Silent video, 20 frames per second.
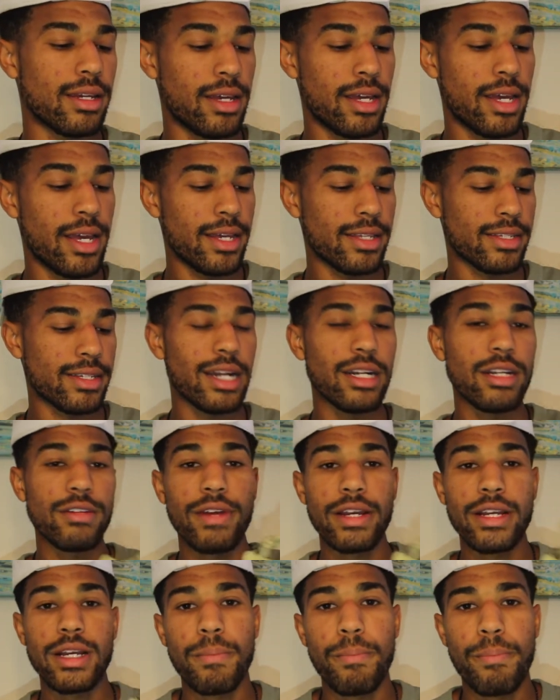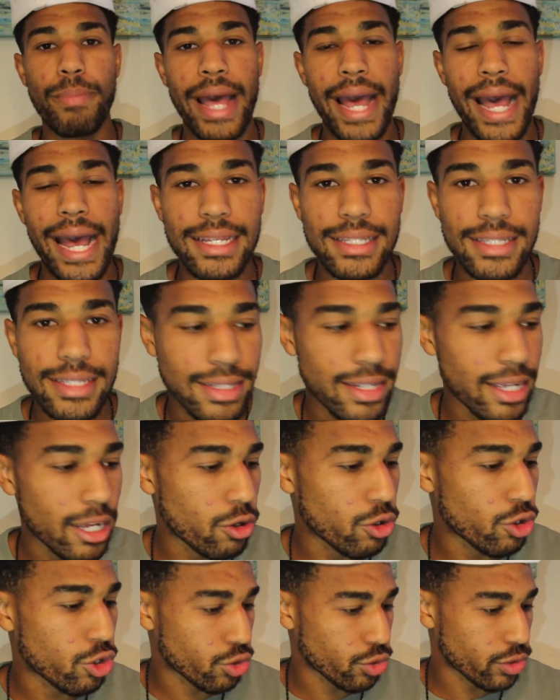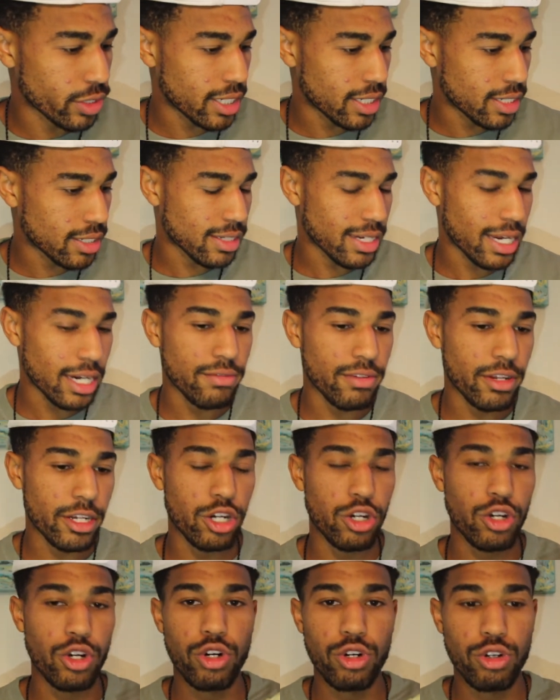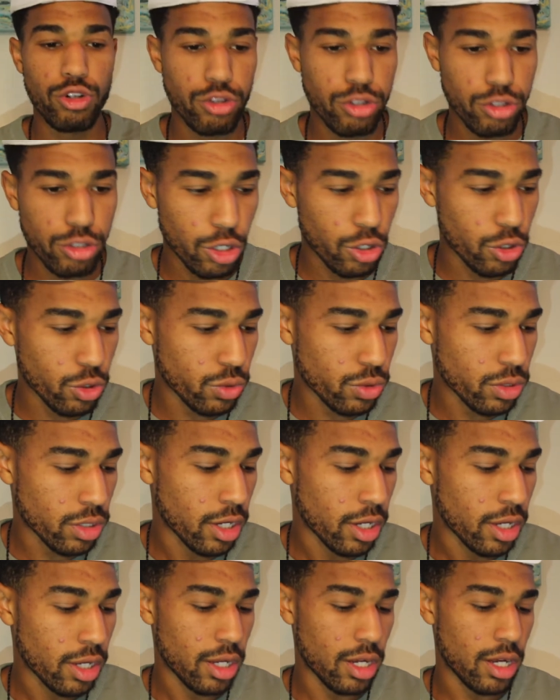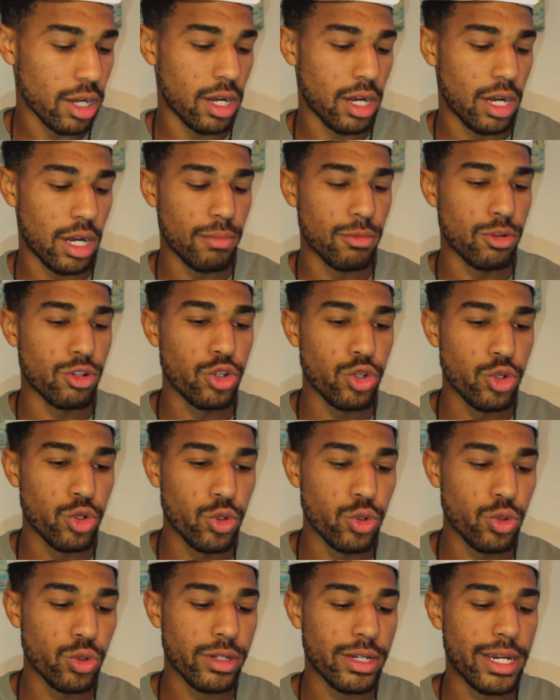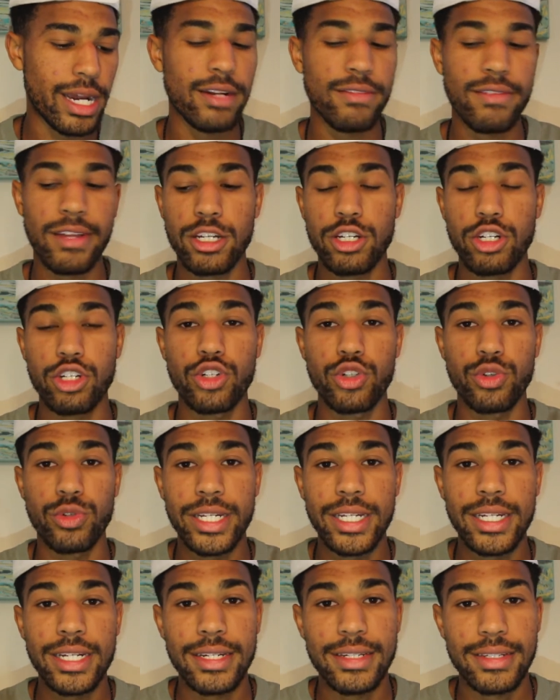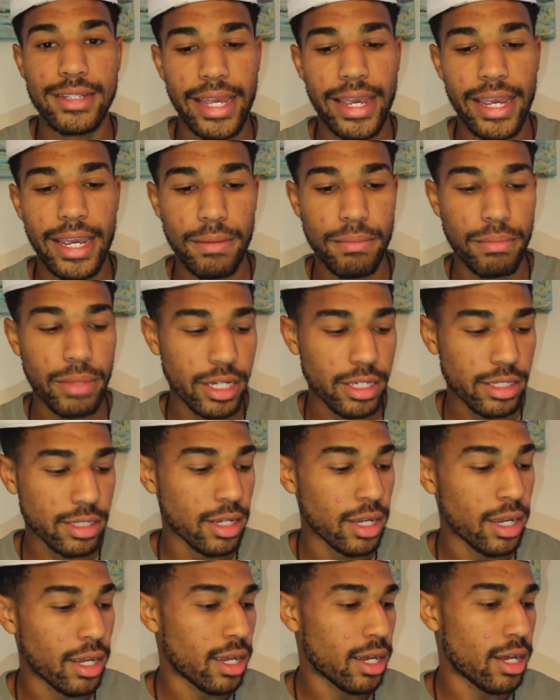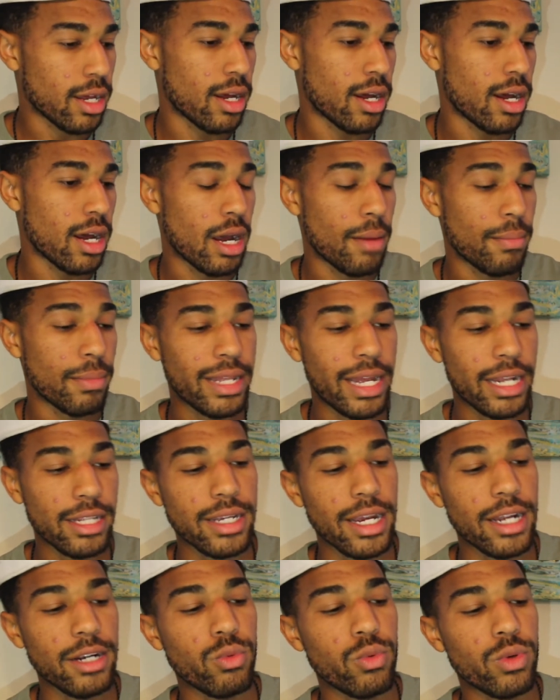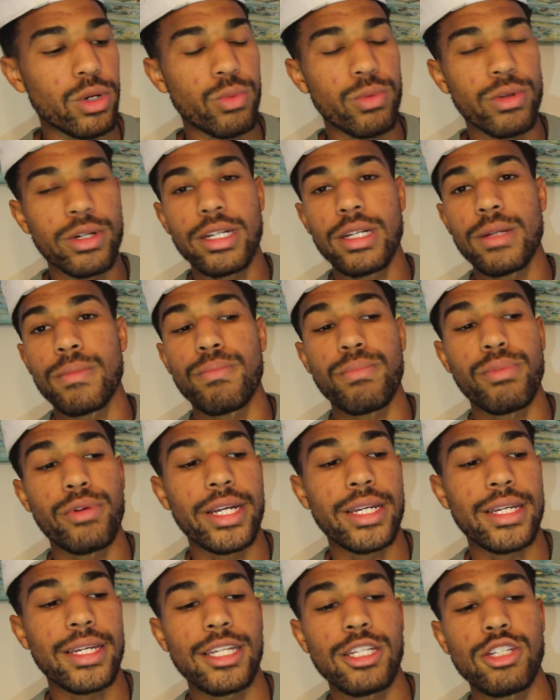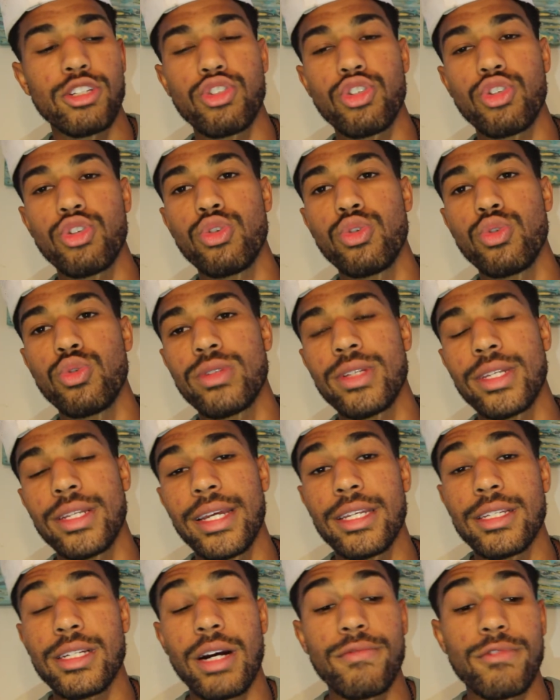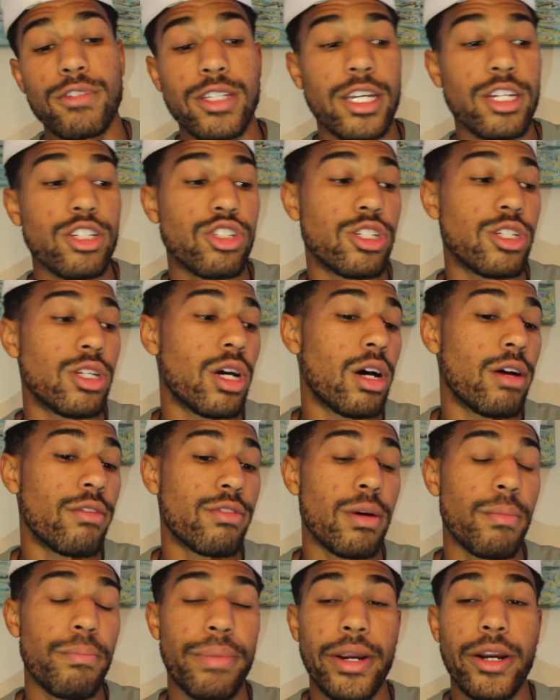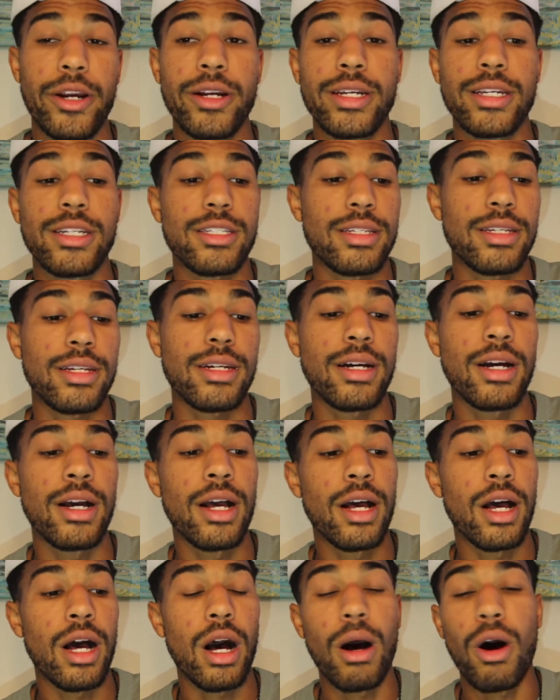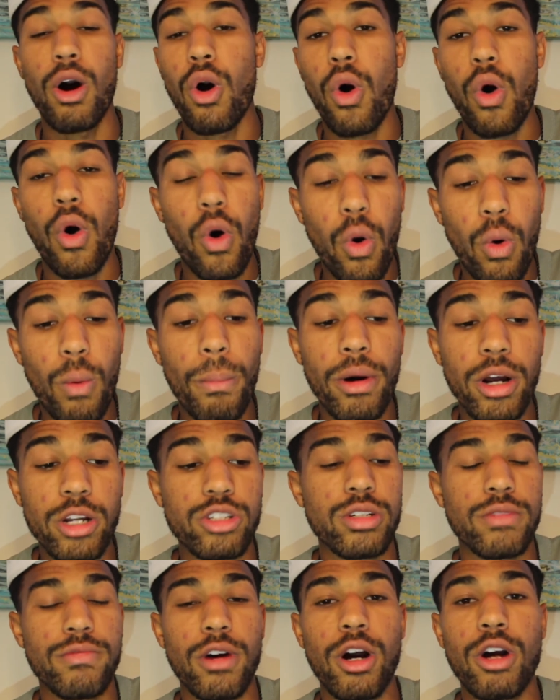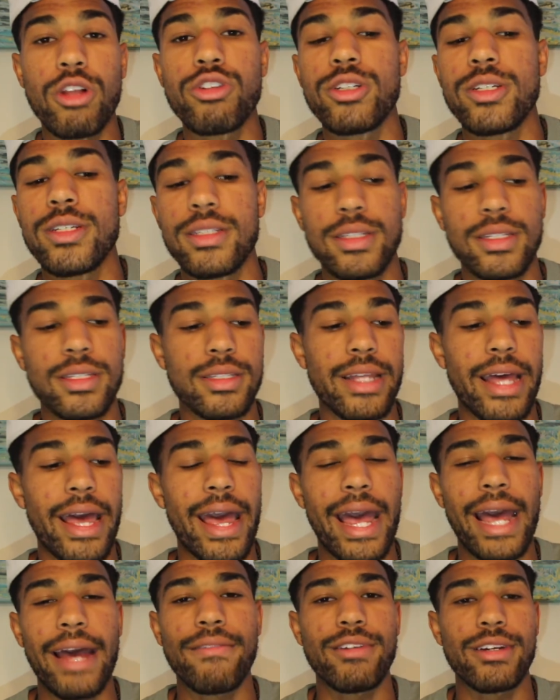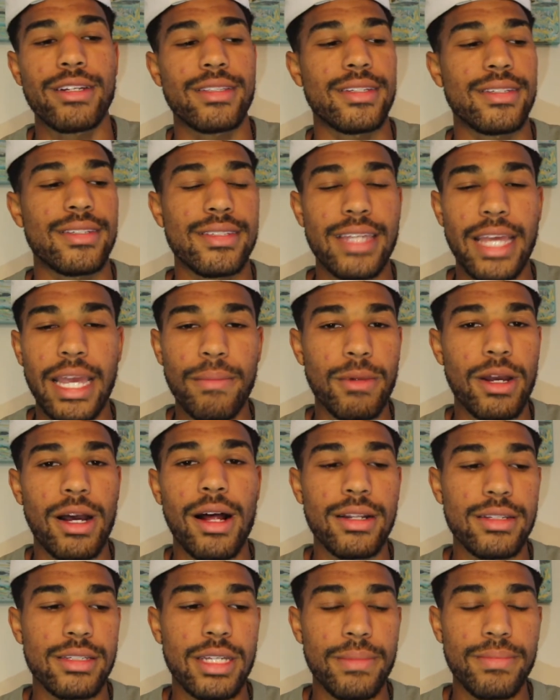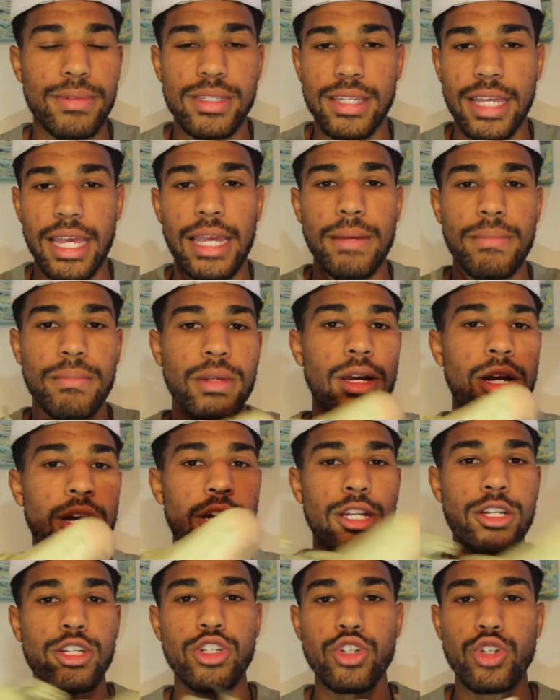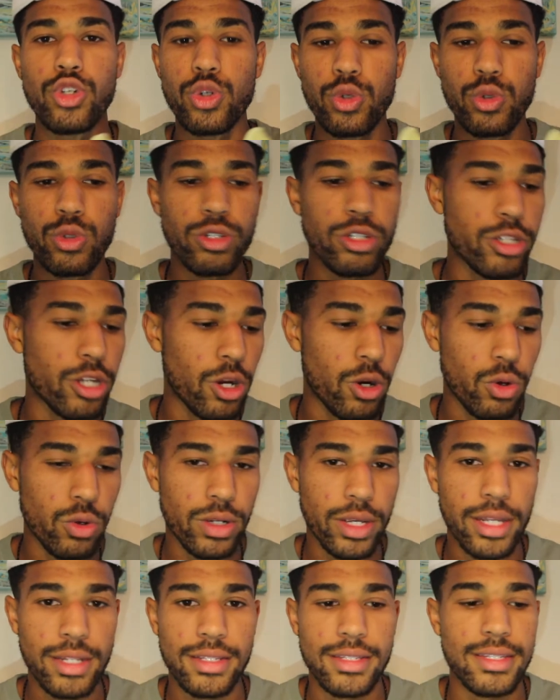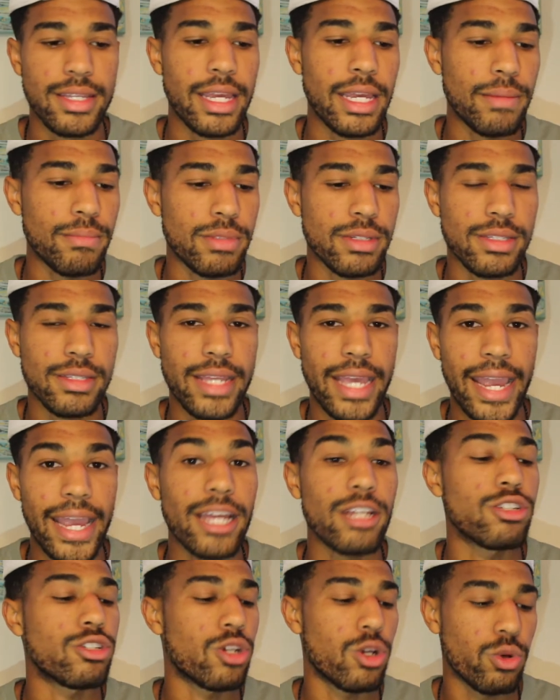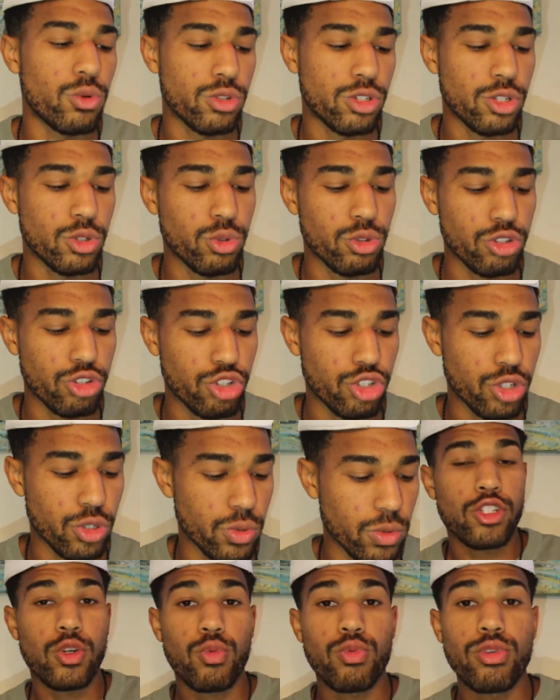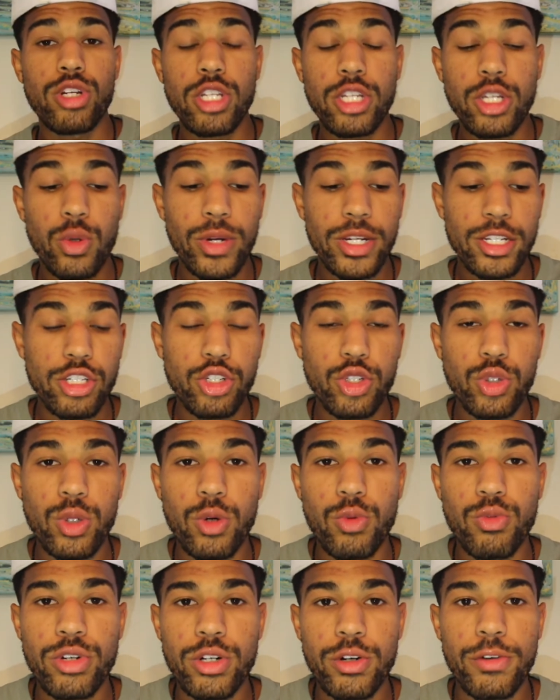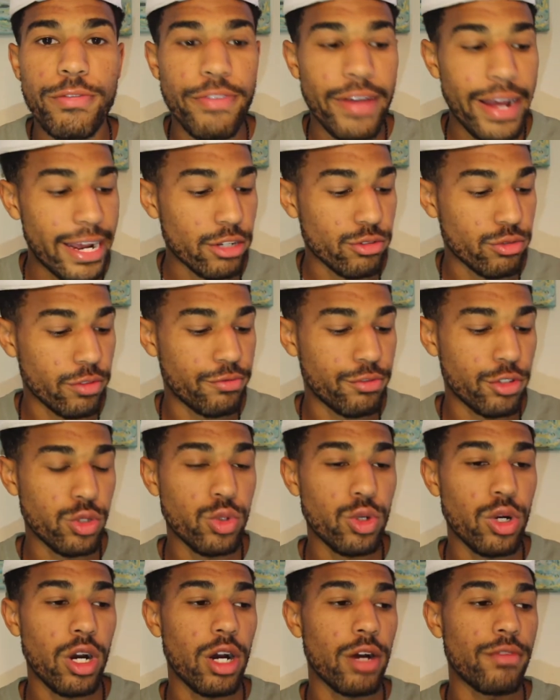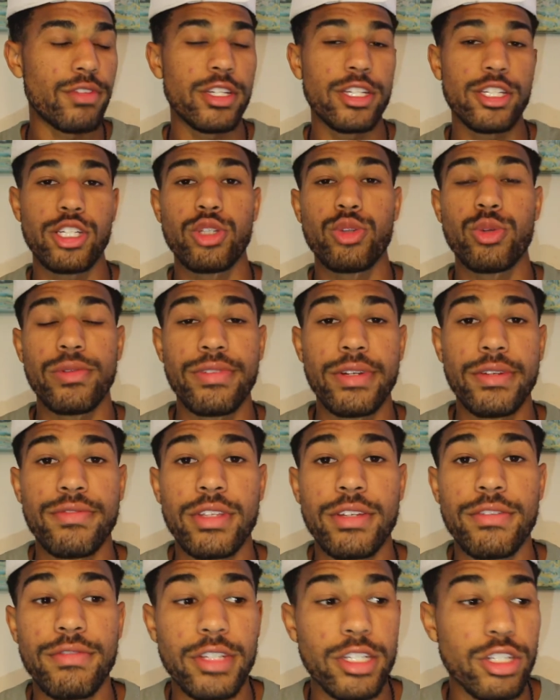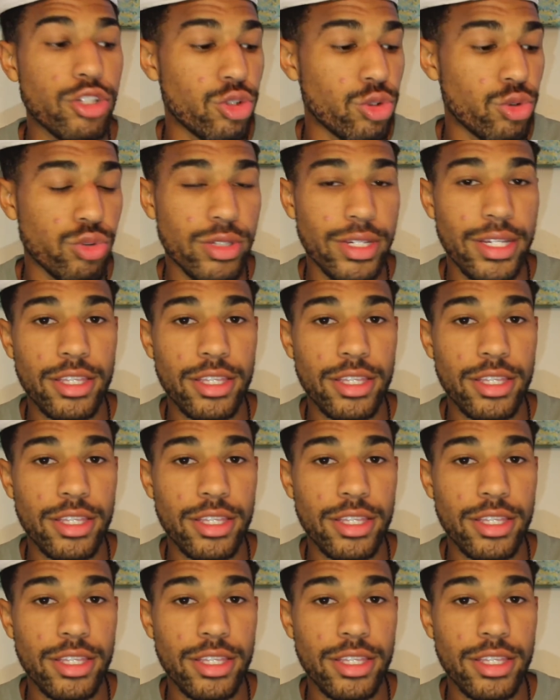it's kind of like a pastel green. It's kind of like an earth tone nude, kind of like a green and tan mix. And that's kind of where we're gonna break into today's conversation of comparing it to a whole bunch of other Yeezys that have like the same concept, same nude tone and same tan tone to the shoe. So really quick to do a real fast review of the Yeezy 350 V2s